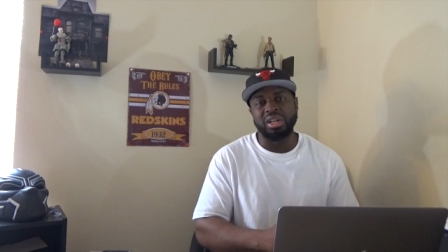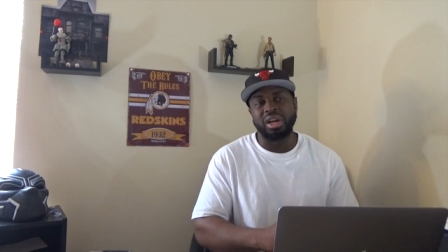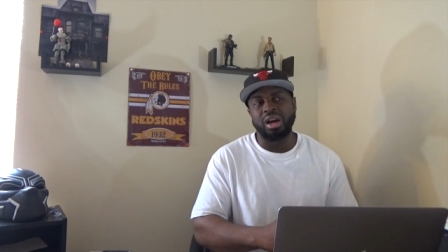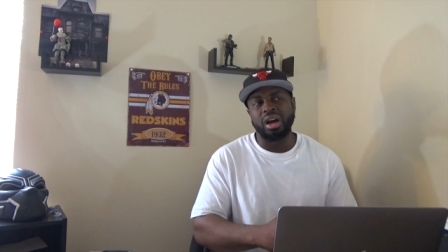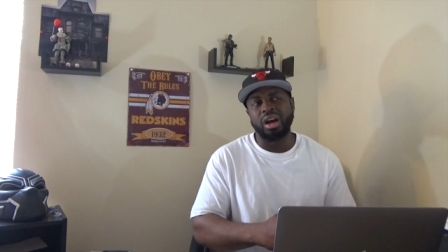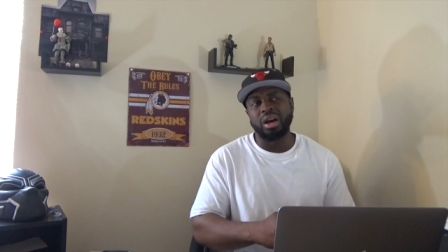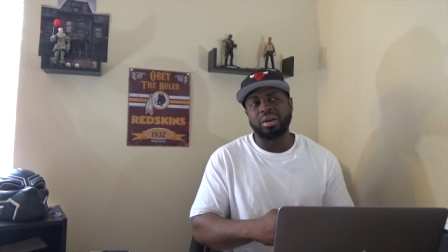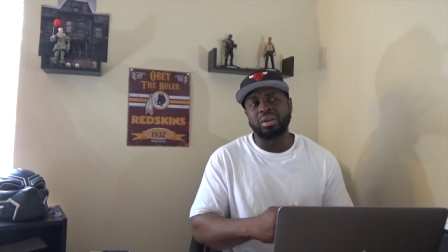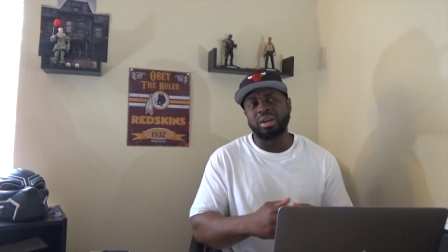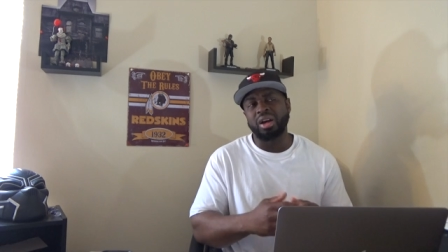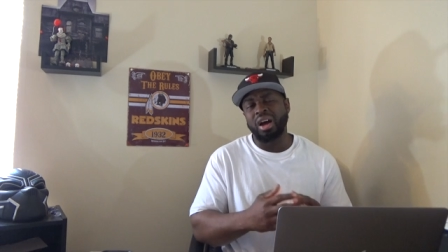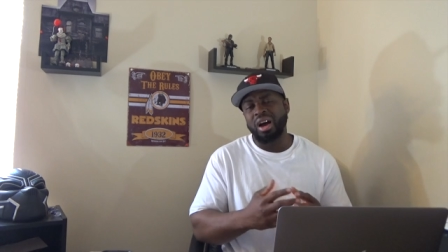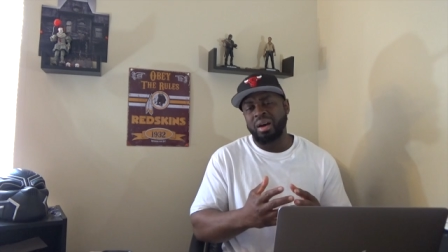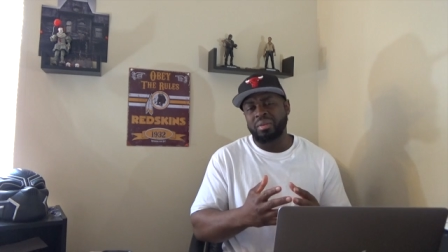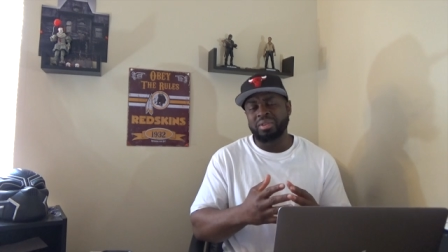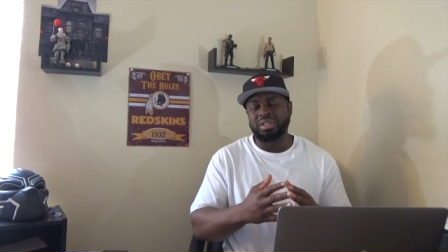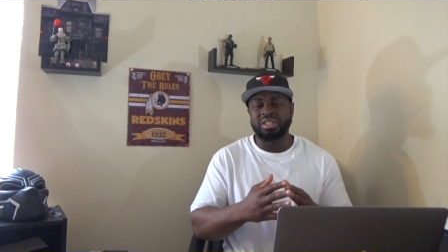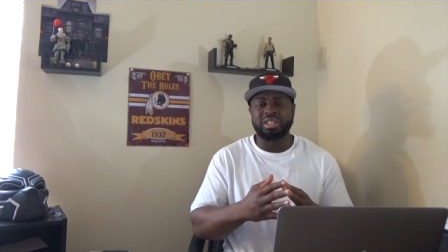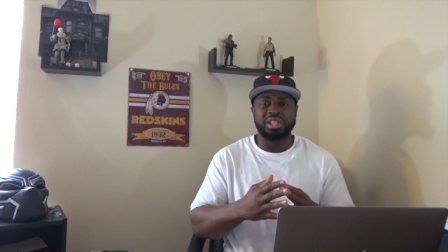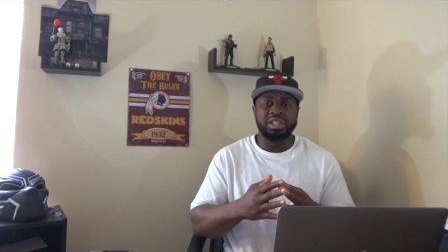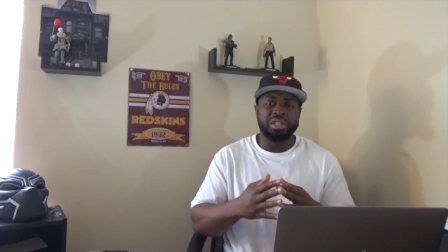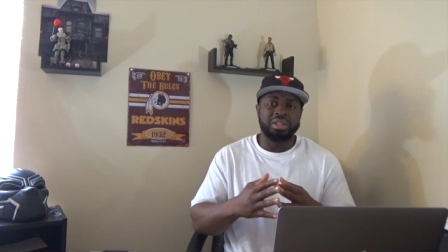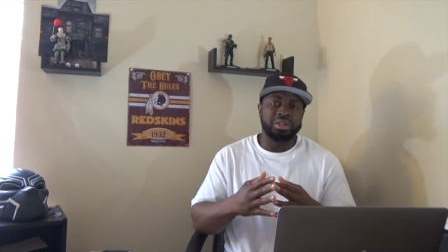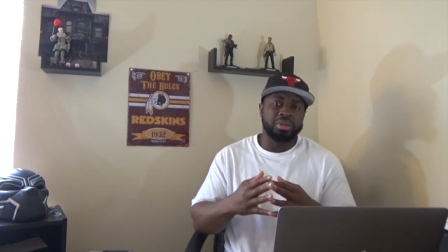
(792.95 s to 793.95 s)
Uh,
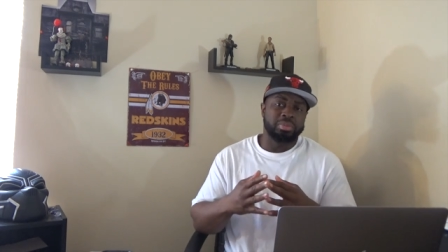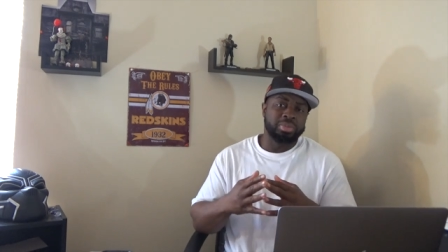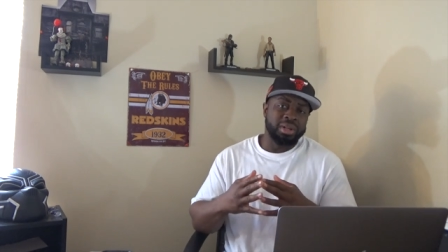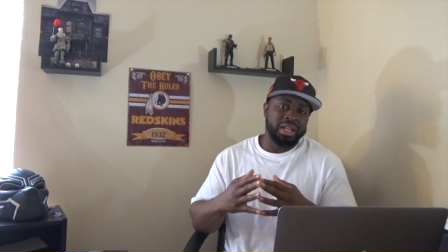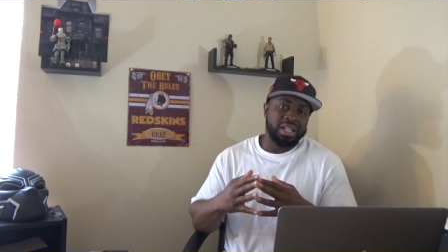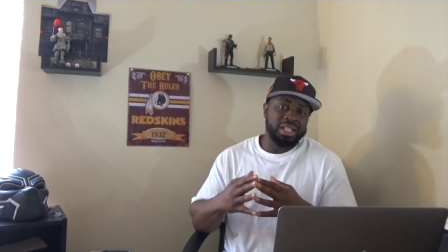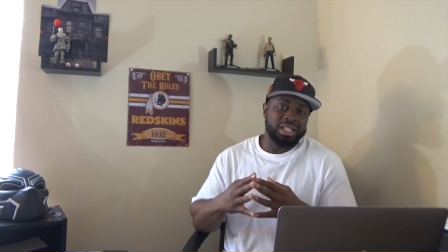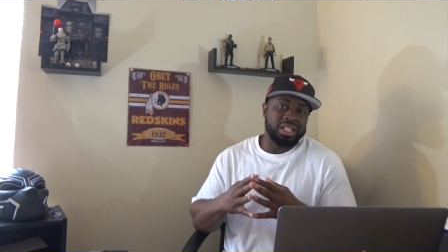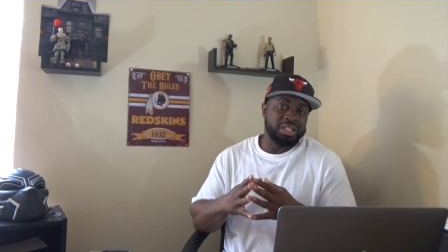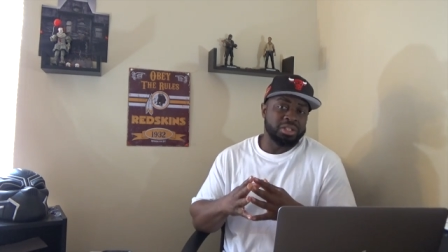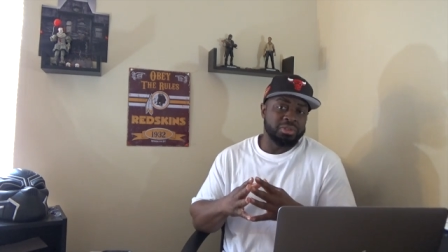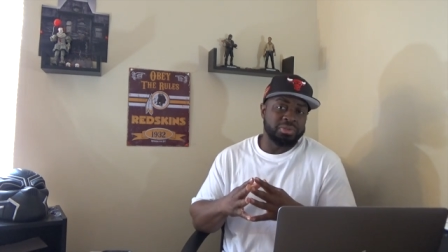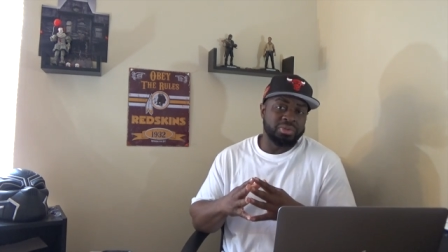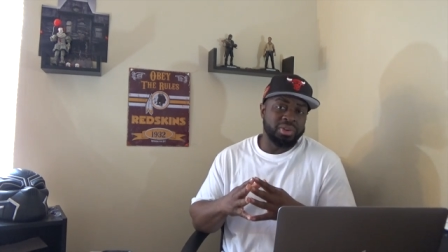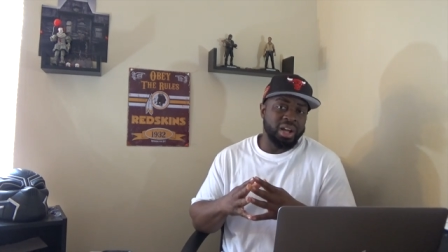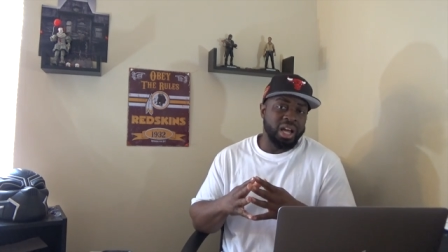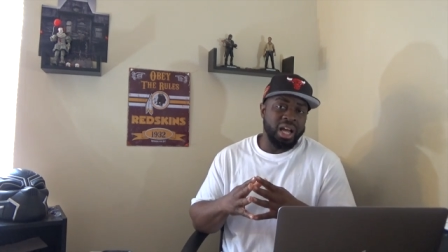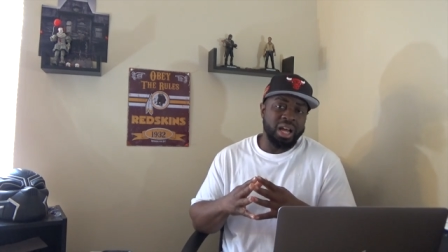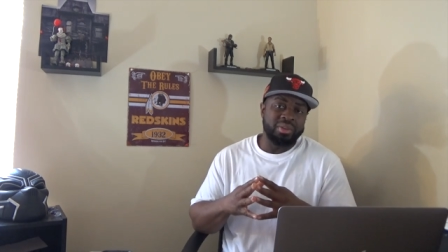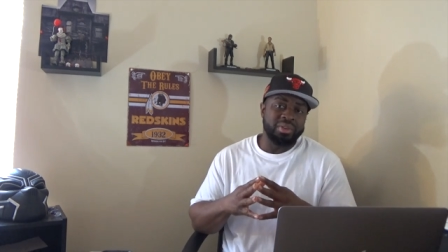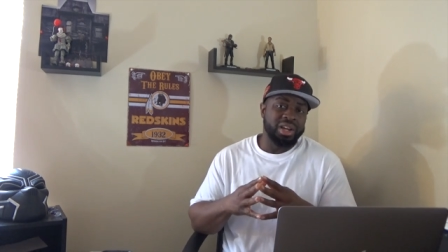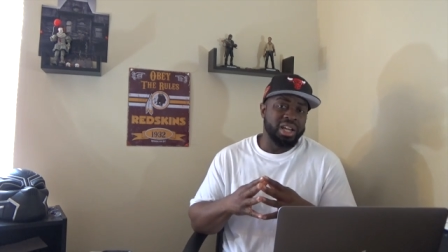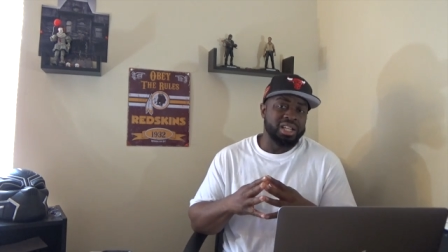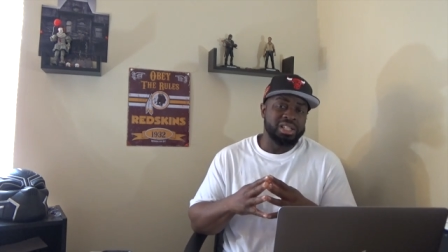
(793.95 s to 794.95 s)
obviously, the PlayStation
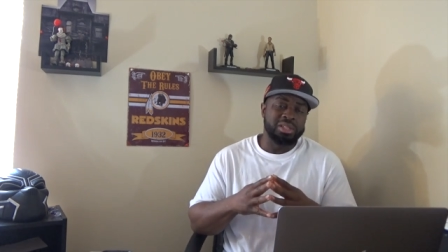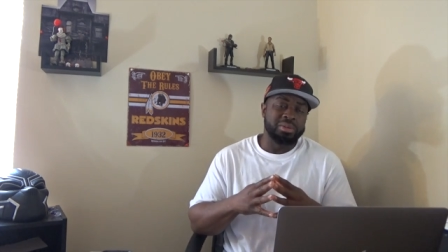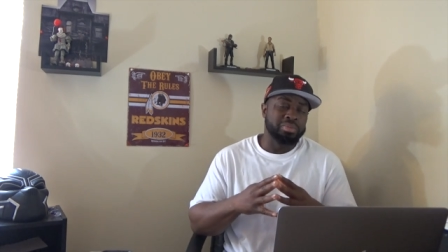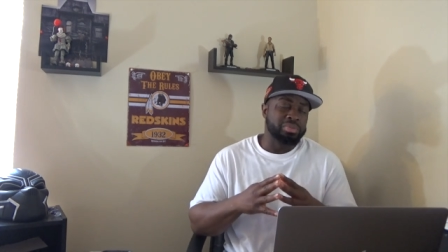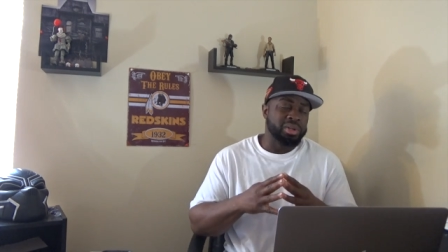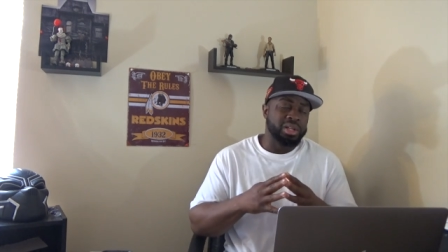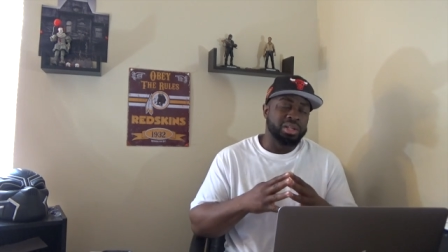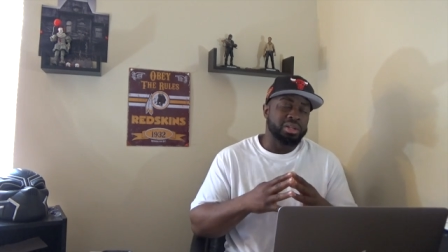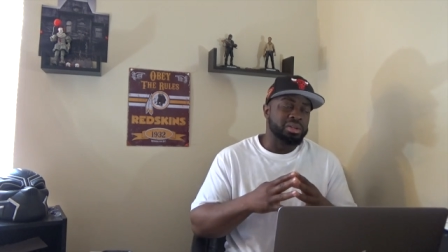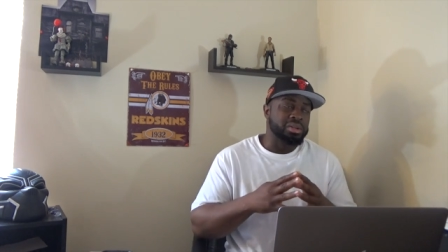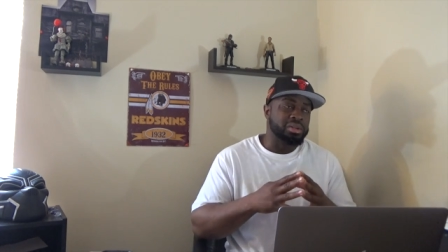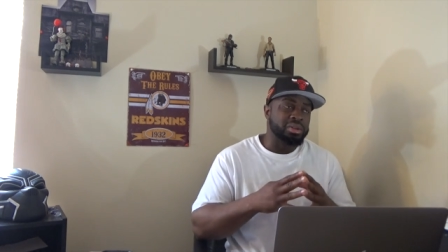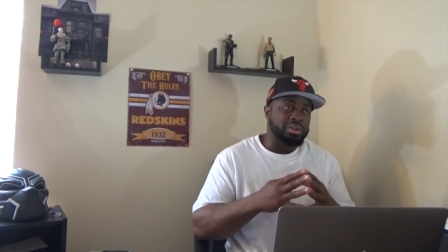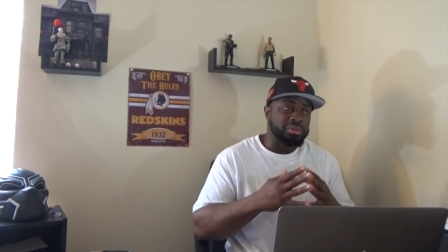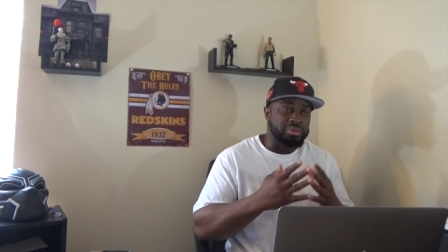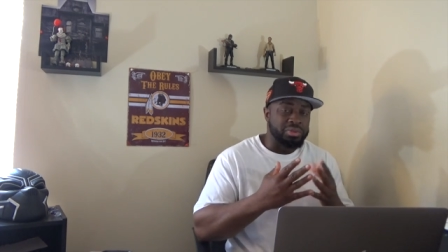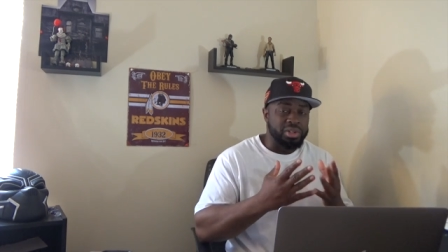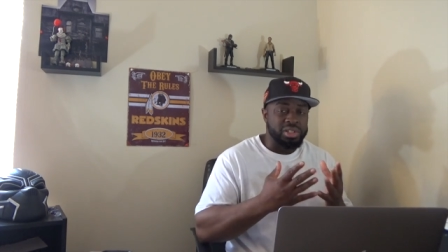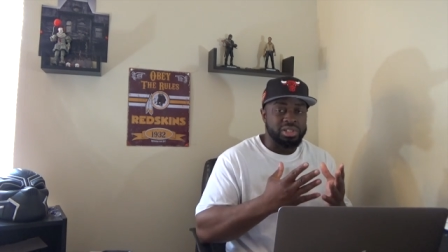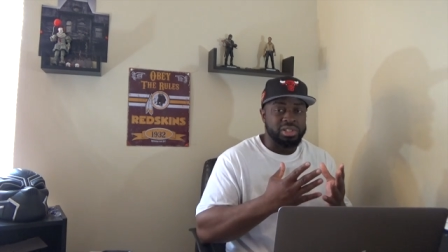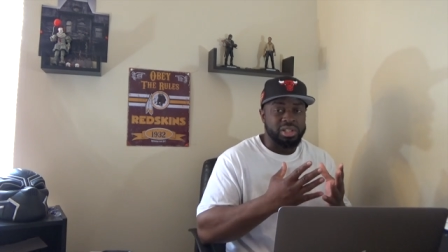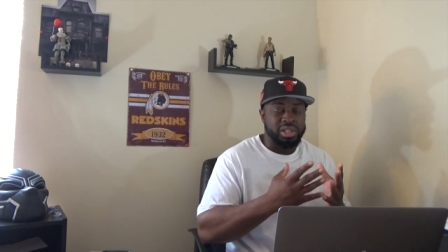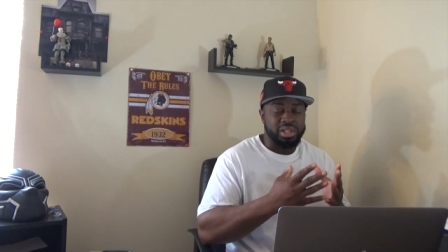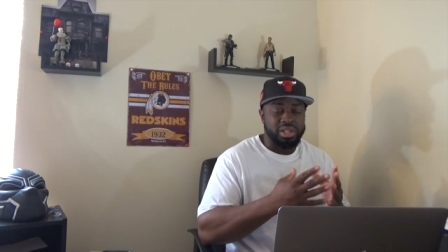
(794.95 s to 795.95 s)
5 hasn't been
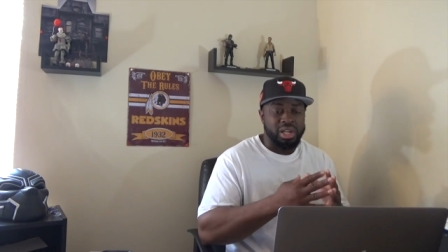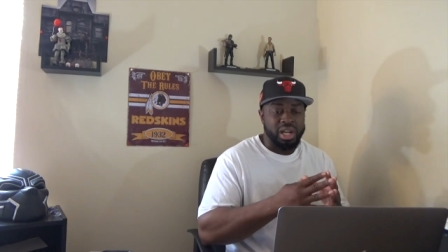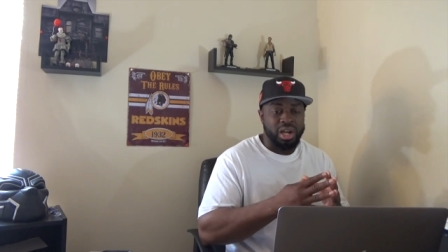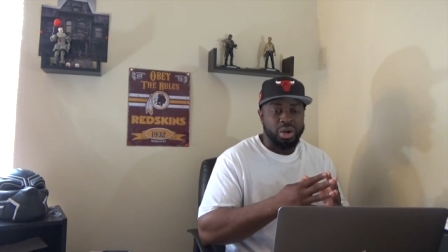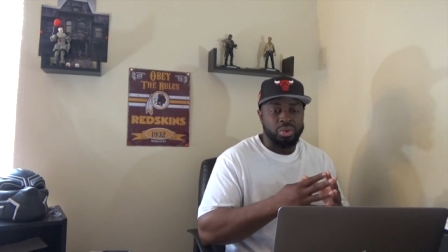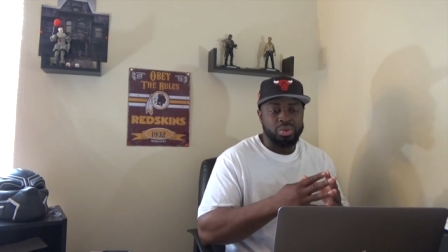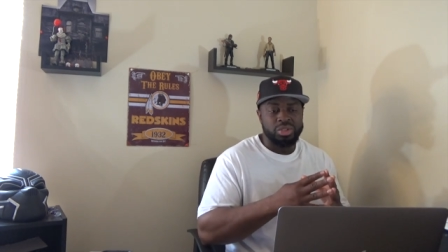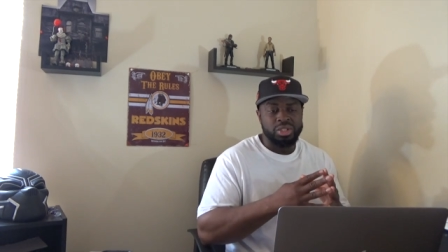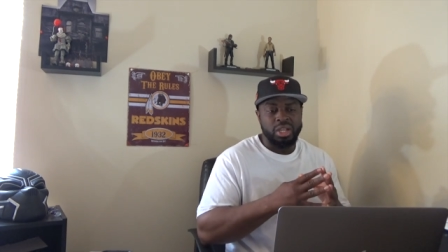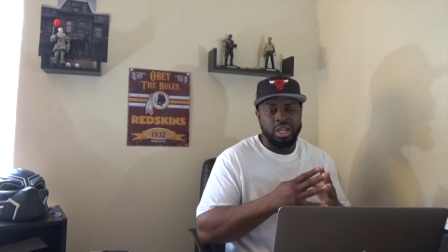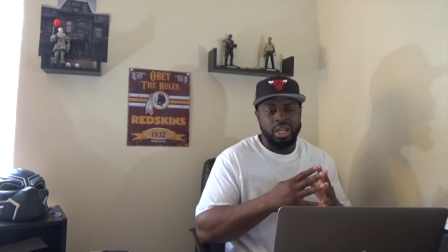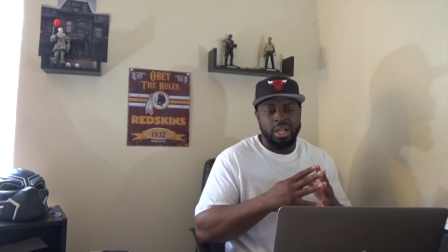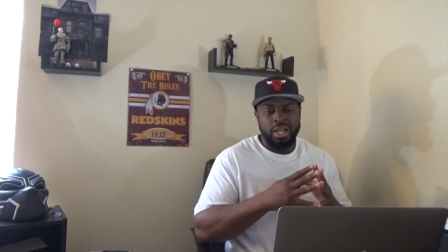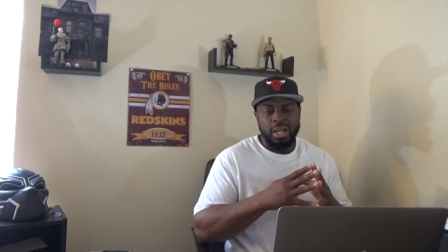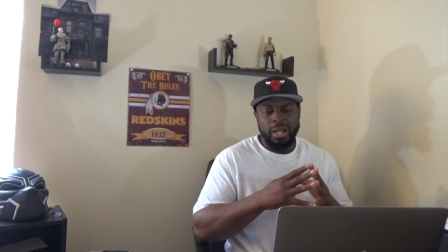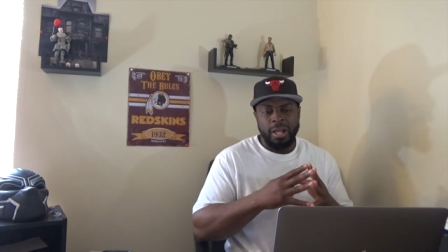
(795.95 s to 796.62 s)
officially announced.